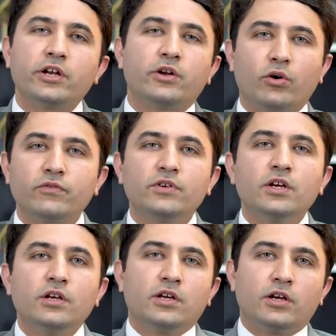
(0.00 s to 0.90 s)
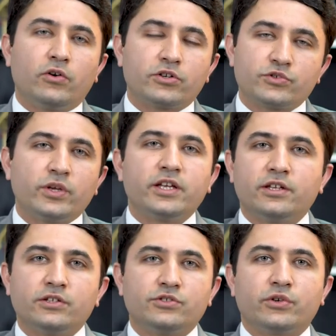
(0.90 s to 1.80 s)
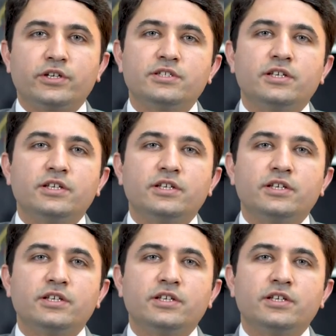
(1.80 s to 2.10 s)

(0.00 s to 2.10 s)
and off or swelling in the joints,